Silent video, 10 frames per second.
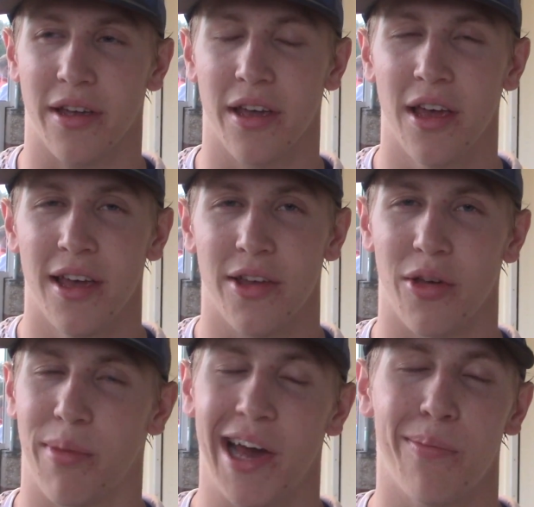The only
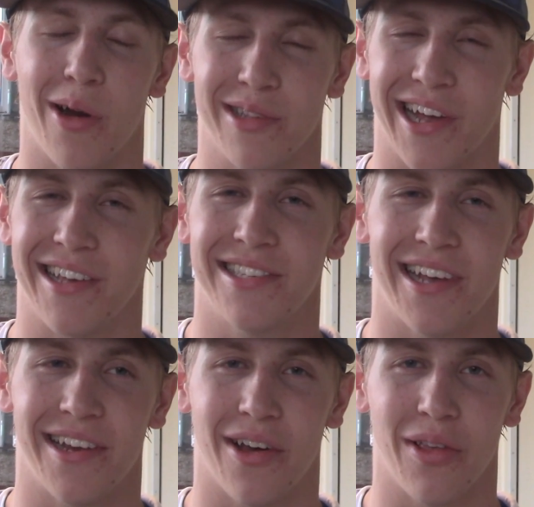bad part was I got
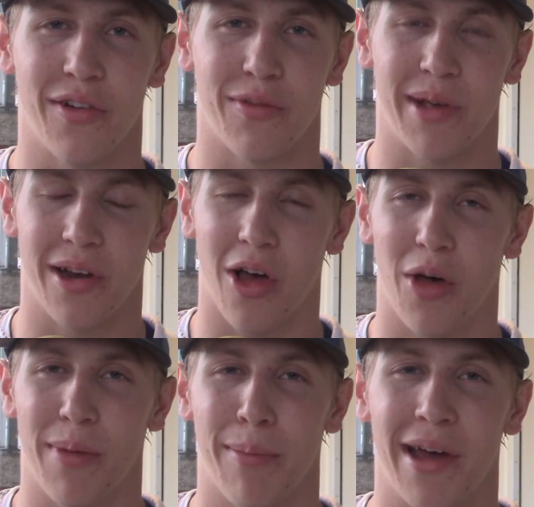sand all over me and all
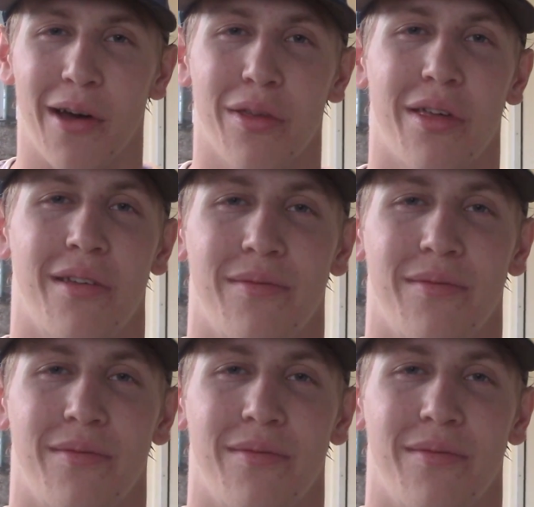of my mouth.